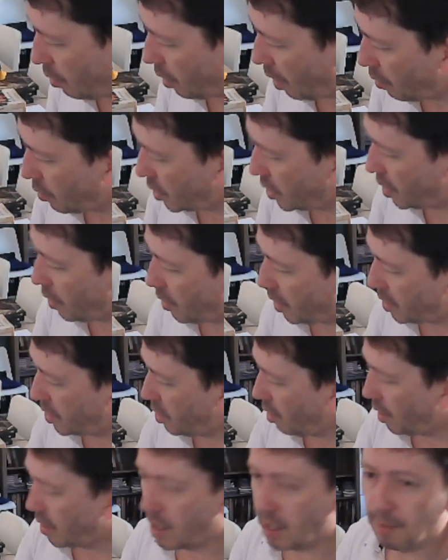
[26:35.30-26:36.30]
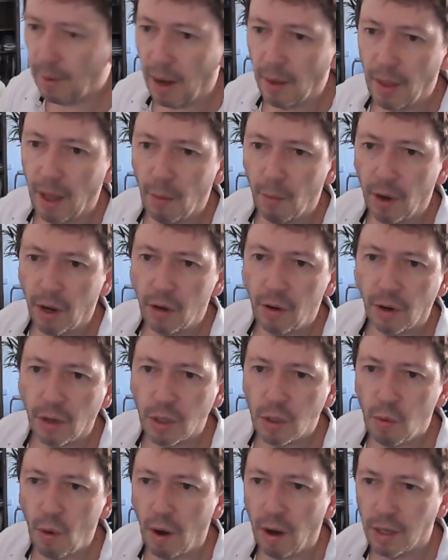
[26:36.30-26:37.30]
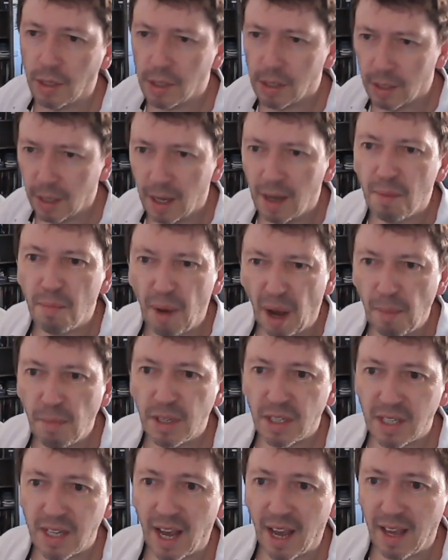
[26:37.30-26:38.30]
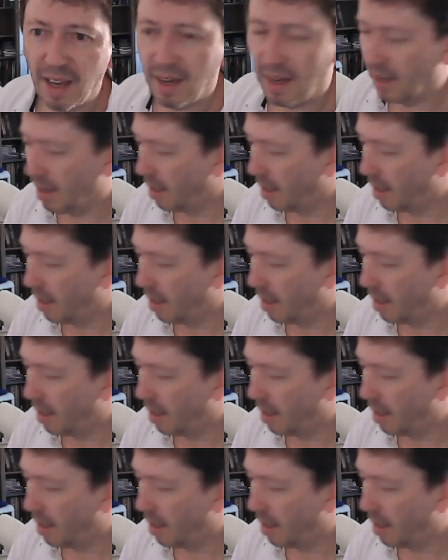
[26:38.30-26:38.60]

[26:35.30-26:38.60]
was so excited about that when I got it twice by mistake.